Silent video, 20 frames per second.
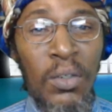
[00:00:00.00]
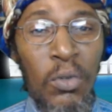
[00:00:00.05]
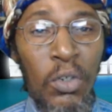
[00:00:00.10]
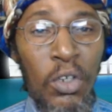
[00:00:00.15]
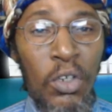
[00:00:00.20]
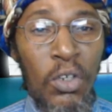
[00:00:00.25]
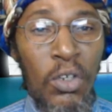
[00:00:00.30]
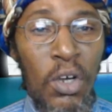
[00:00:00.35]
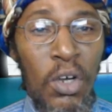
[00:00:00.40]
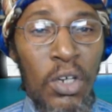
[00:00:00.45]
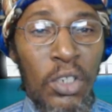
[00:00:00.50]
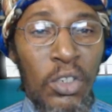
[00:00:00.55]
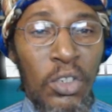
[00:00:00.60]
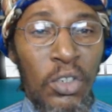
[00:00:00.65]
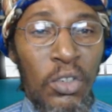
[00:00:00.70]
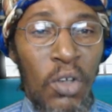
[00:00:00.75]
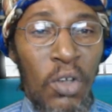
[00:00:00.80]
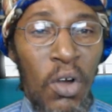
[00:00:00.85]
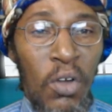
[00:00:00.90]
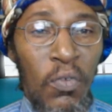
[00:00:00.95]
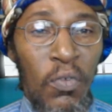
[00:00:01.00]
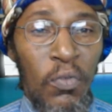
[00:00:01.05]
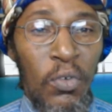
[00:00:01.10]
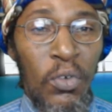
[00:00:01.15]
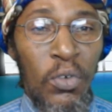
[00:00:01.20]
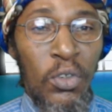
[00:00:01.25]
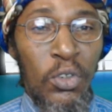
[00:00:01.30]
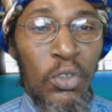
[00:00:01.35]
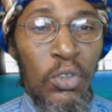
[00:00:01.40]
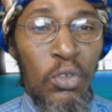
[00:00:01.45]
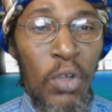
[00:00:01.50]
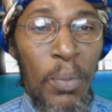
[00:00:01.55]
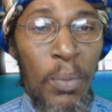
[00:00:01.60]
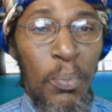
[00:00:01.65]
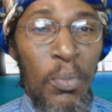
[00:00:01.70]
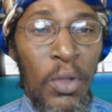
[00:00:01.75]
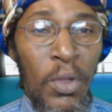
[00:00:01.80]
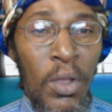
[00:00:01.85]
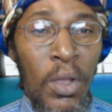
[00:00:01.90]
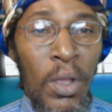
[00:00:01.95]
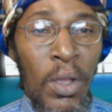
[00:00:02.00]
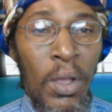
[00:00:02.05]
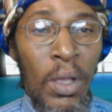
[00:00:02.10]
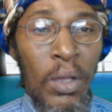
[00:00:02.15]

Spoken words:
would cut it short for the trip